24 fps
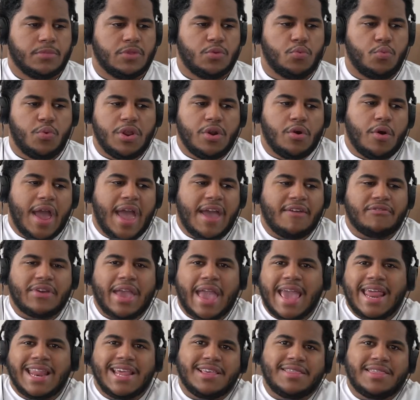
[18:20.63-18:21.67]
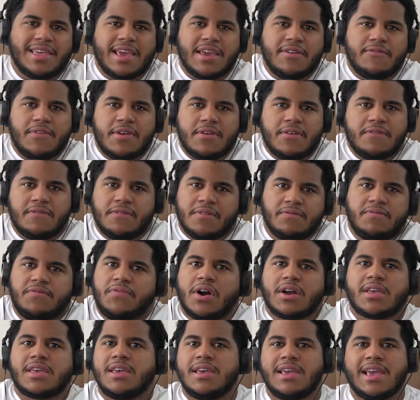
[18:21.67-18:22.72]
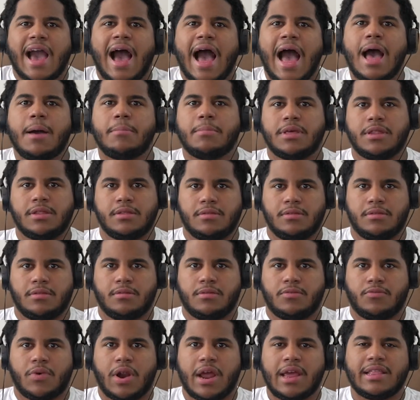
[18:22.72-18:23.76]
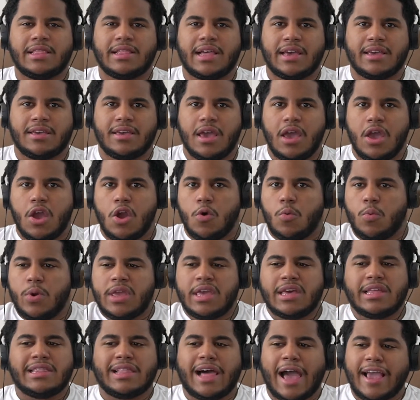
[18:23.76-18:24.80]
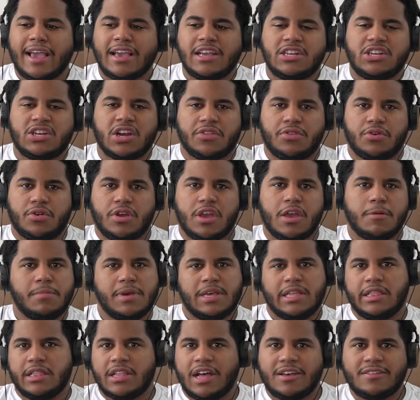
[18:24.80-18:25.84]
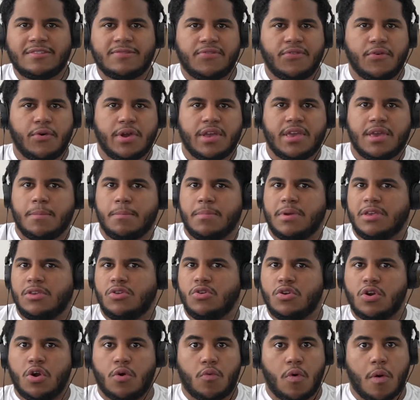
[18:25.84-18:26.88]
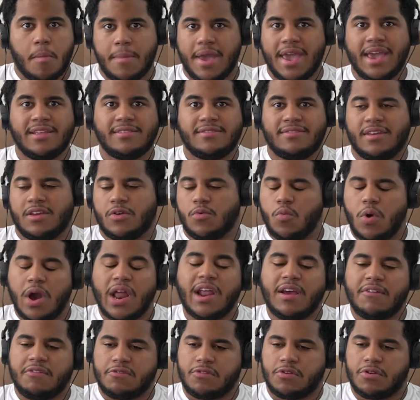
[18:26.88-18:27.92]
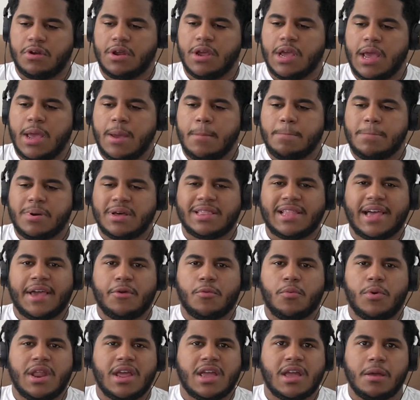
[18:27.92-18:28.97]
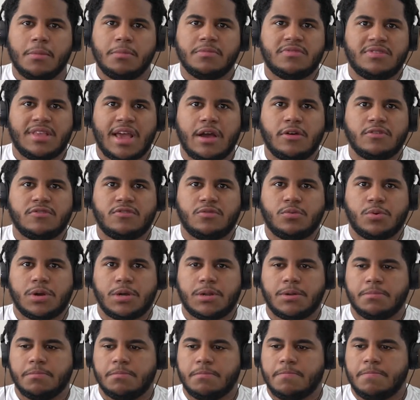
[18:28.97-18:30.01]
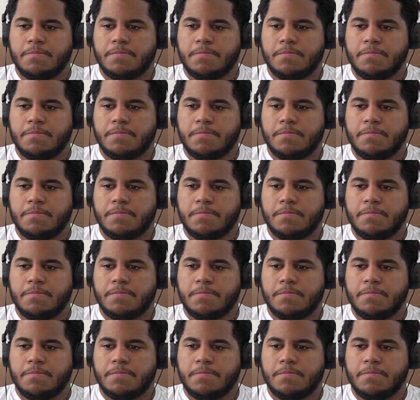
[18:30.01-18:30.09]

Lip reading: we don't have anything in fucking common, right? Like, we can like each other. It could be lustful. It could be, romantic, whatever. But, like, when it comes down to it,